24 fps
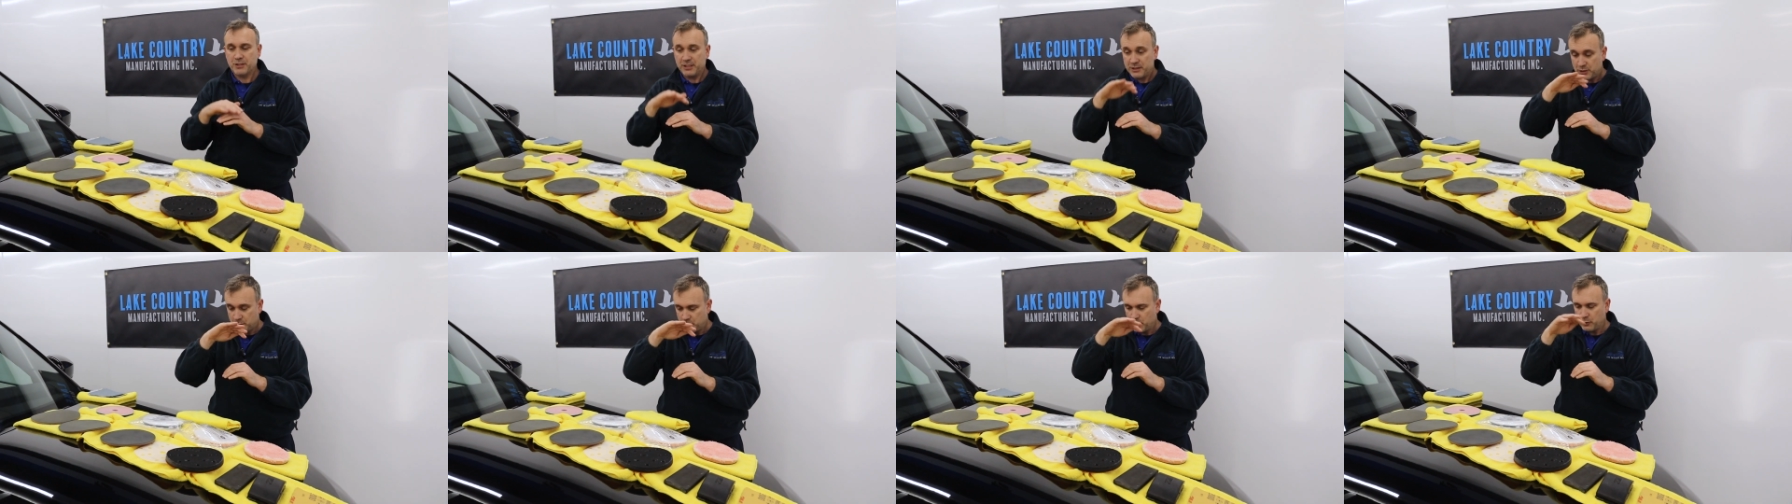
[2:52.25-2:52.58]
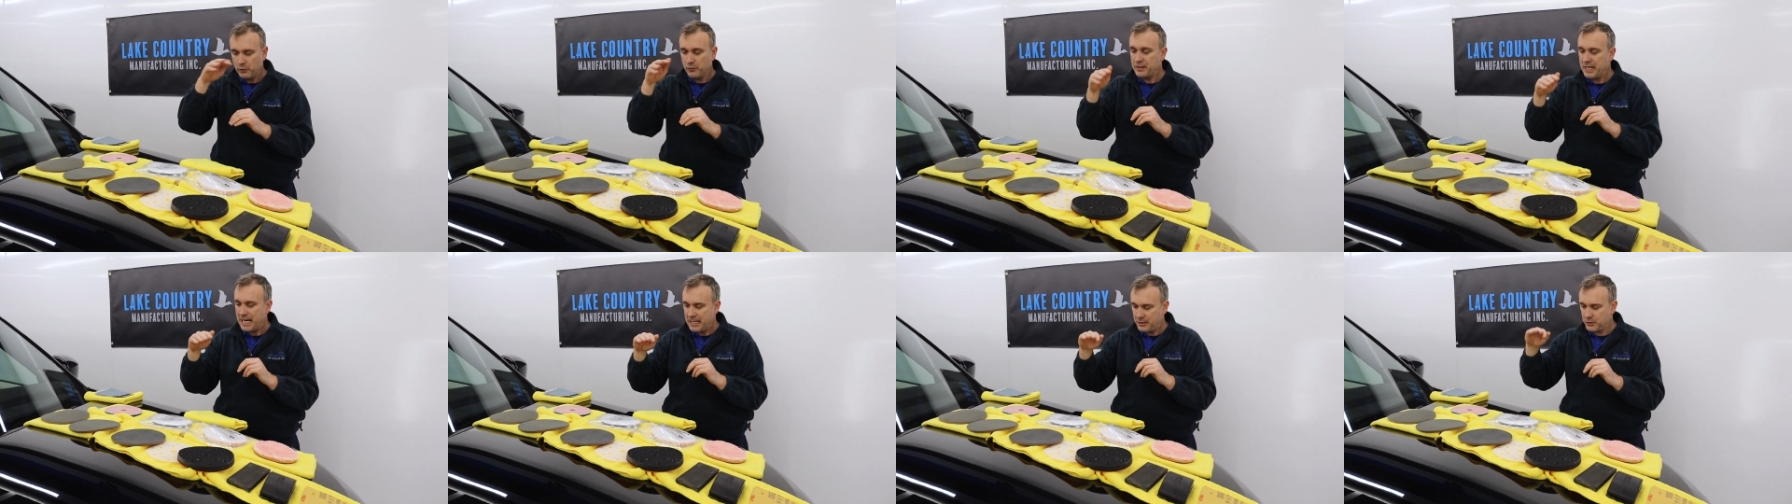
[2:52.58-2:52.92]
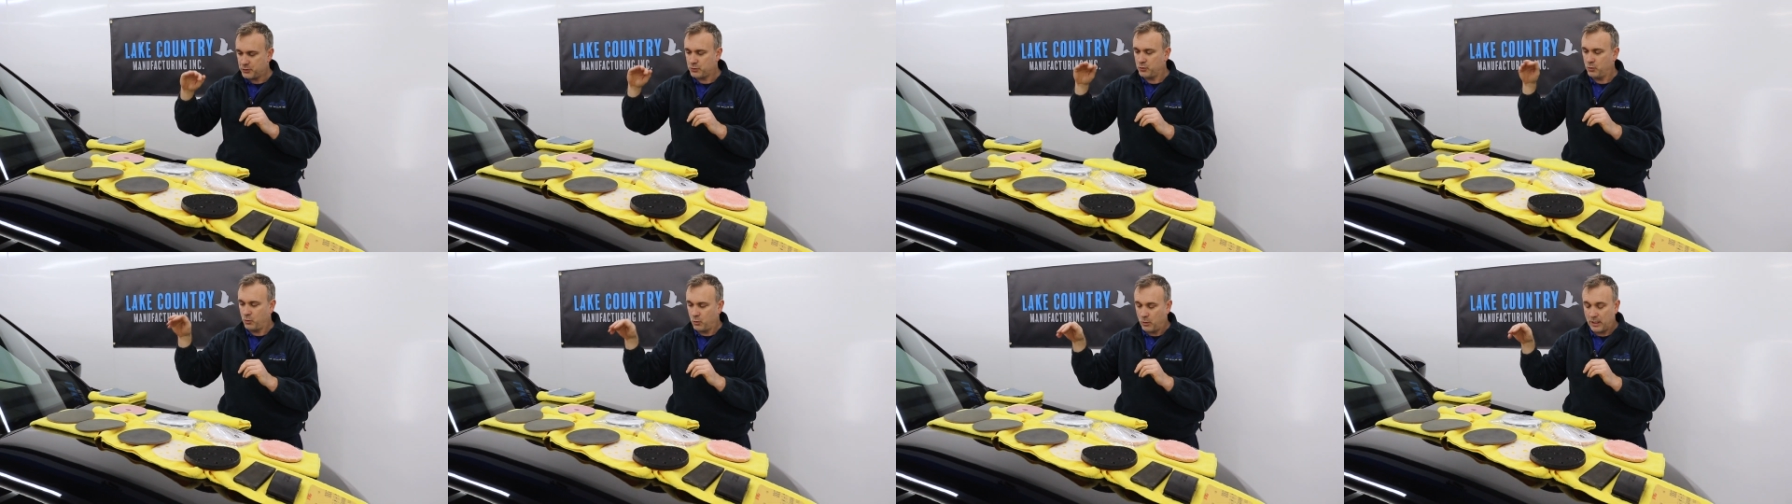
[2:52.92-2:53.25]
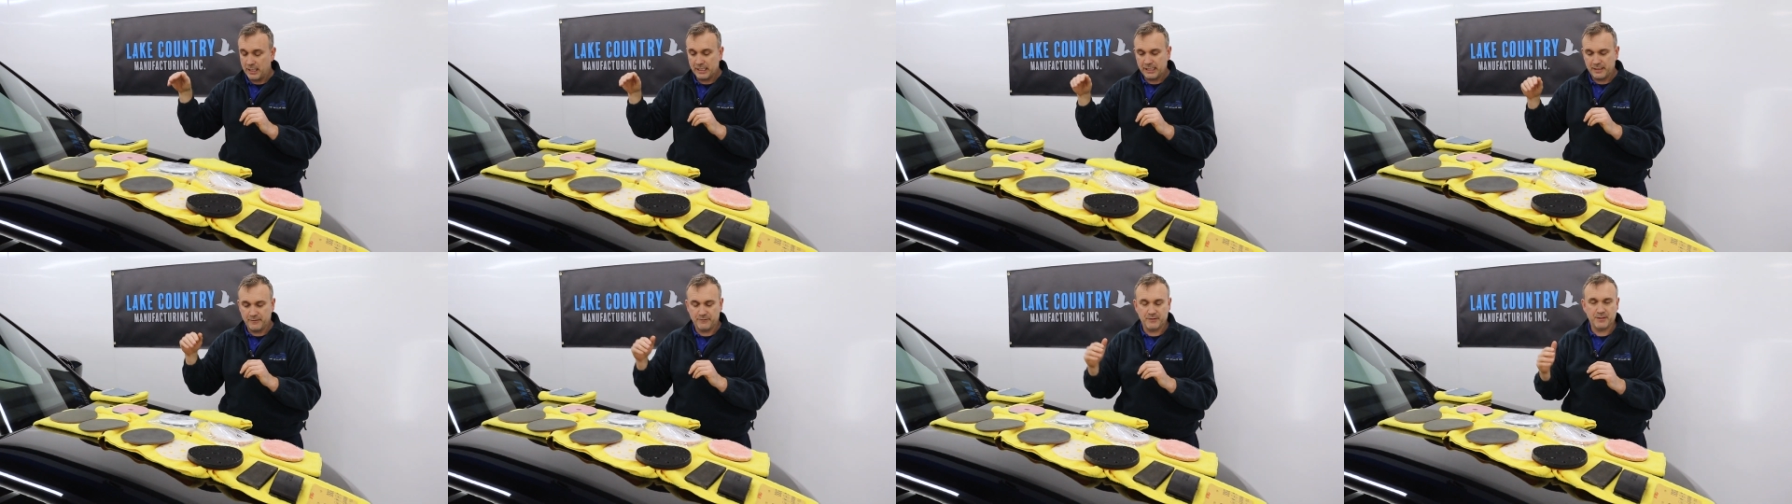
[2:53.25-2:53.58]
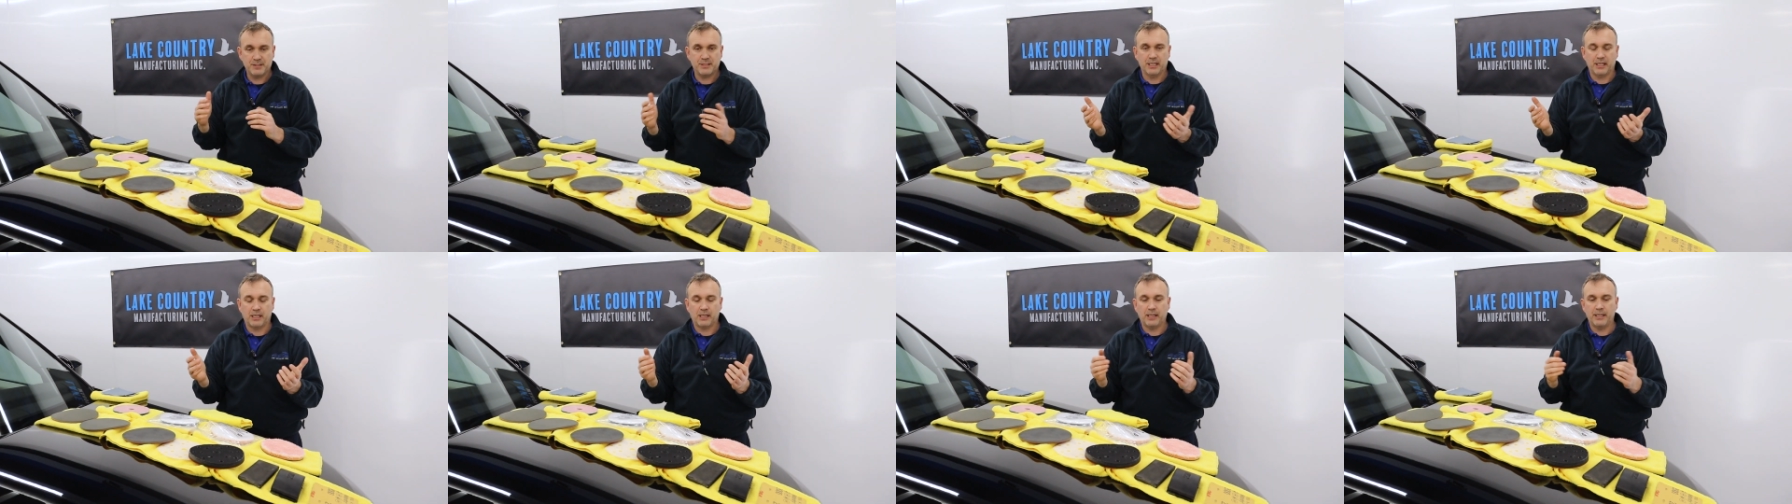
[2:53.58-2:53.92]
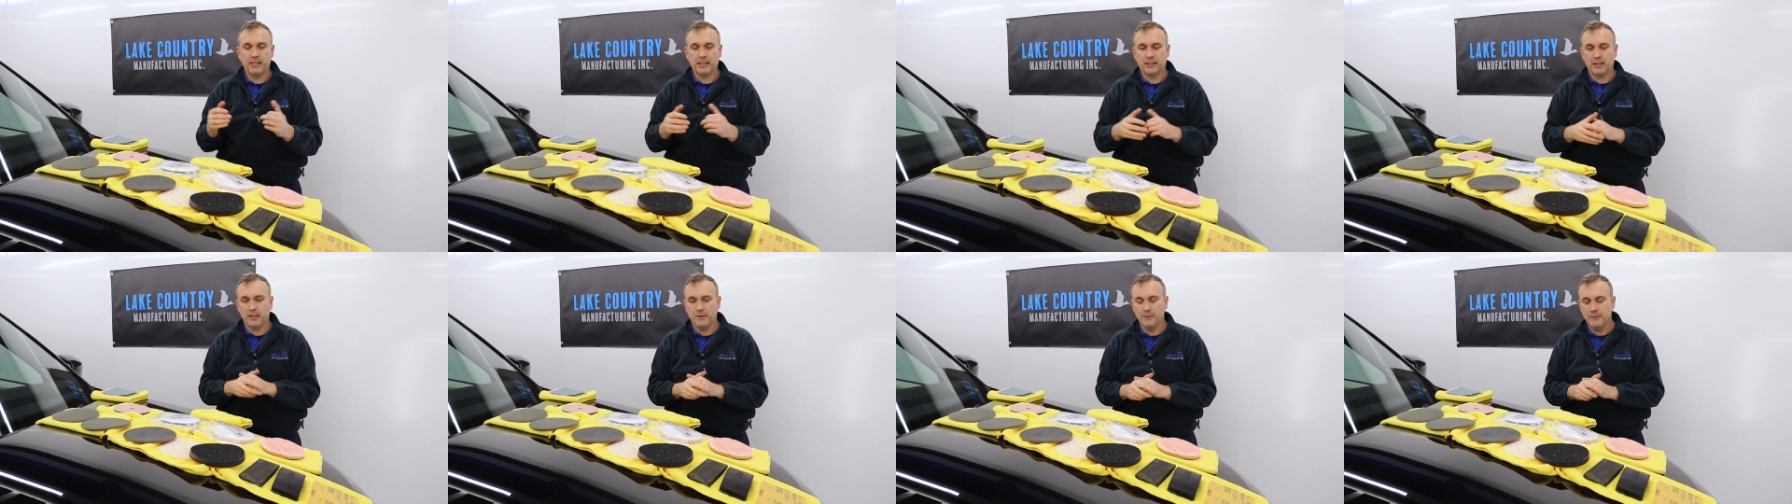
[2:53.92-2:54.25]
this sort of natural wave that's in
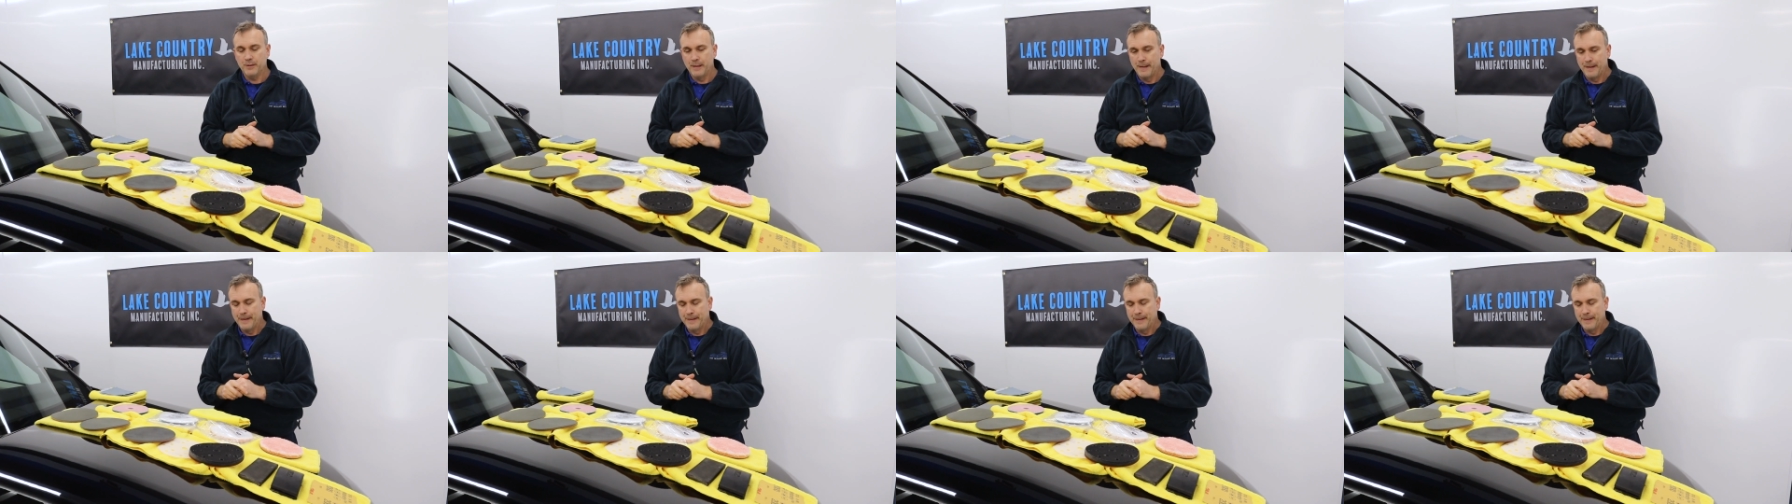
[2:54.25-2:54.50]
clear coat.